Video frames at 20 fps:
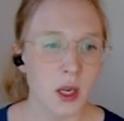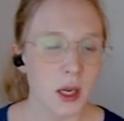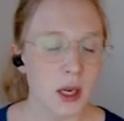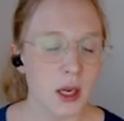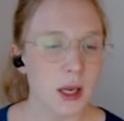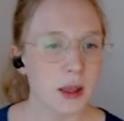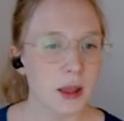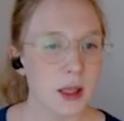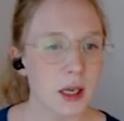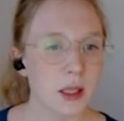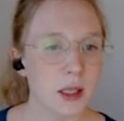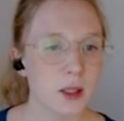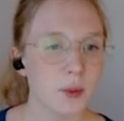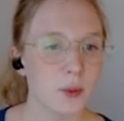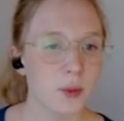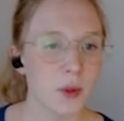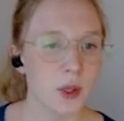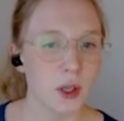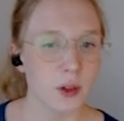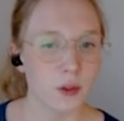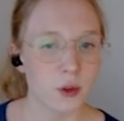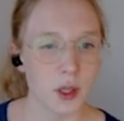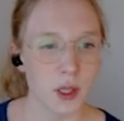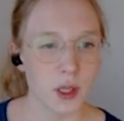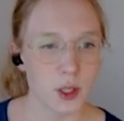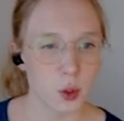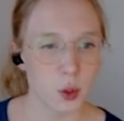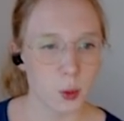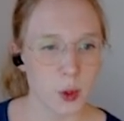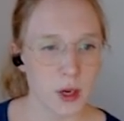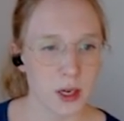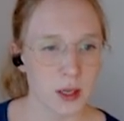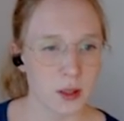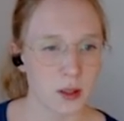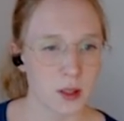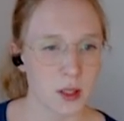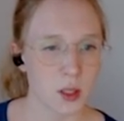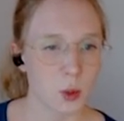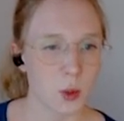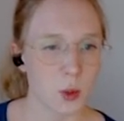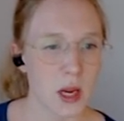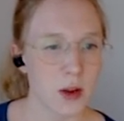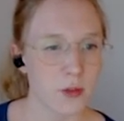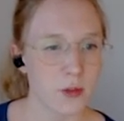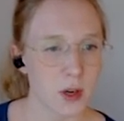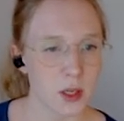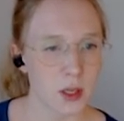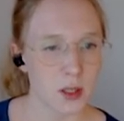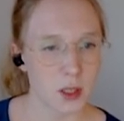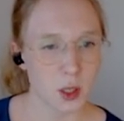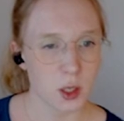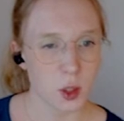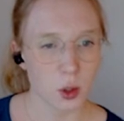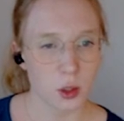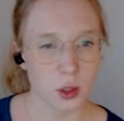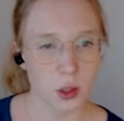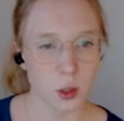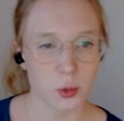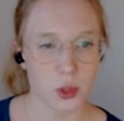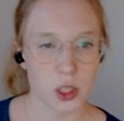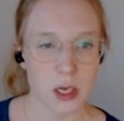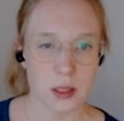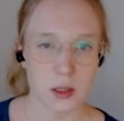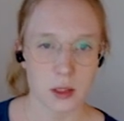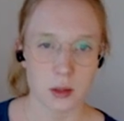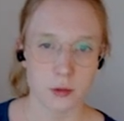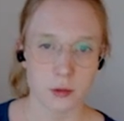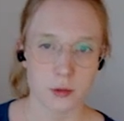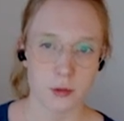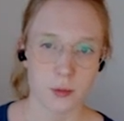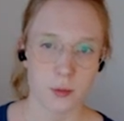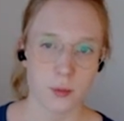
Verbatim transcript: And then for each practice, we have a security objective.